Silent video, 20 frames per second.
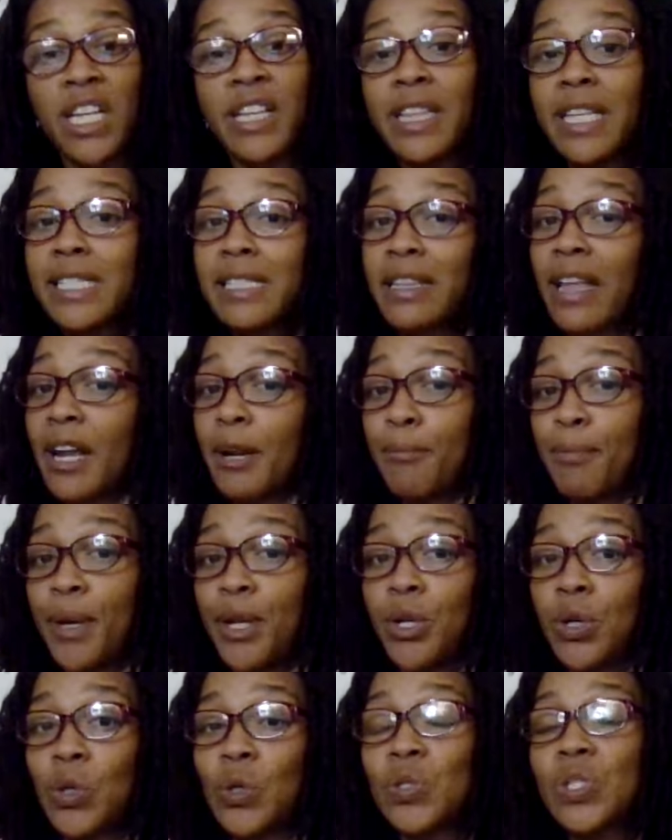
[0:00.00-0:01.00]
and this Knight of
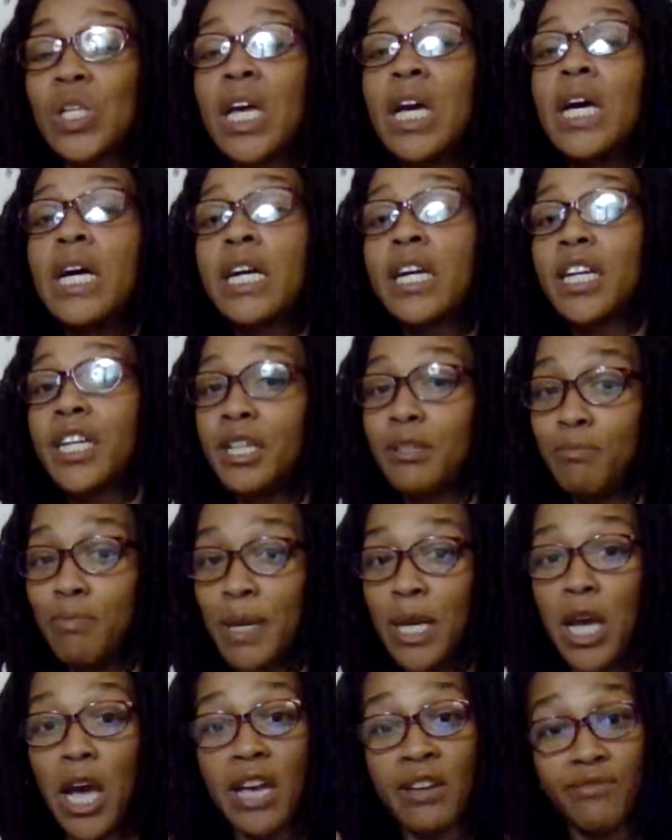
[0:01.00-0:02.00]
Pentacles could
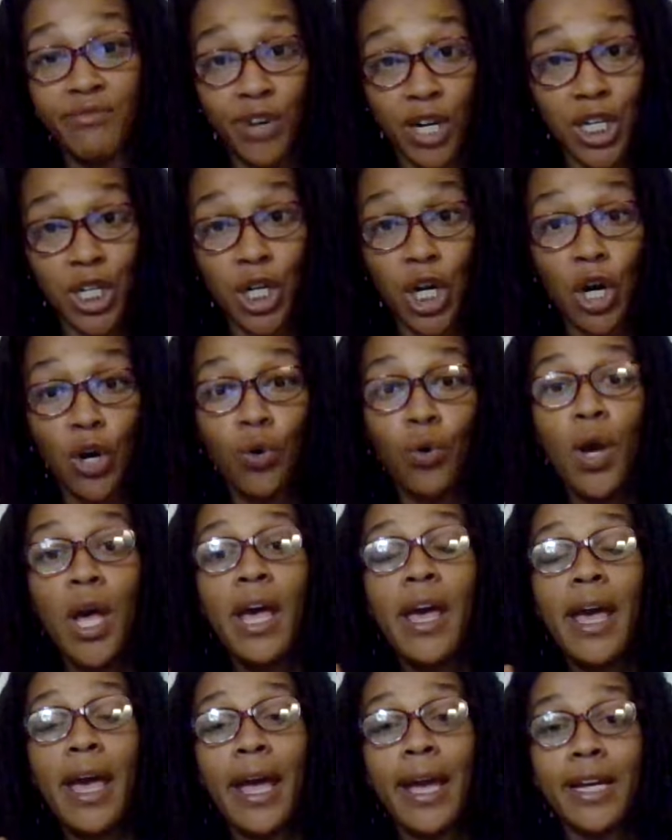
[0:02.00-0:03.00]
be a Virgo
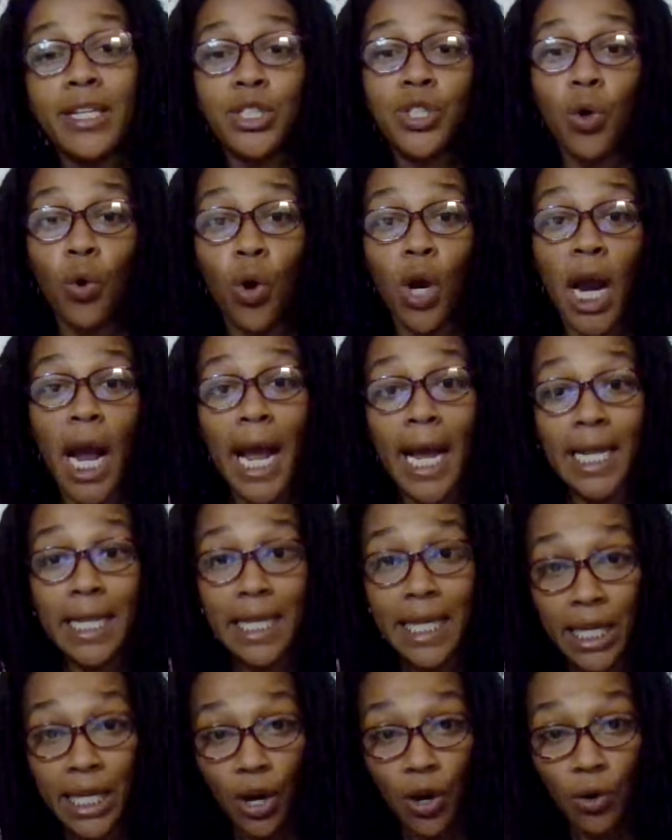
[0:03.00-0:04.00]
and or a
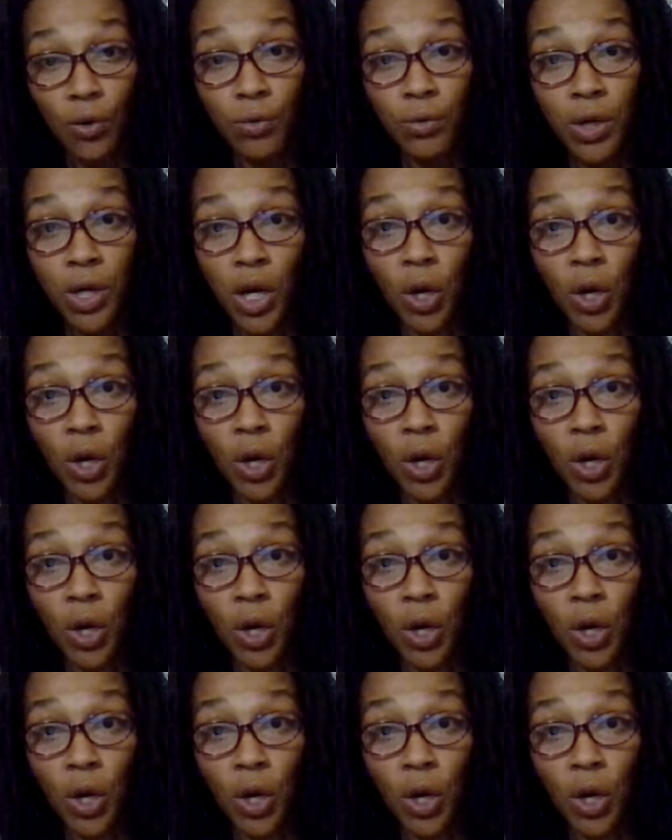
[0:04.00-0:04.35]
Leo.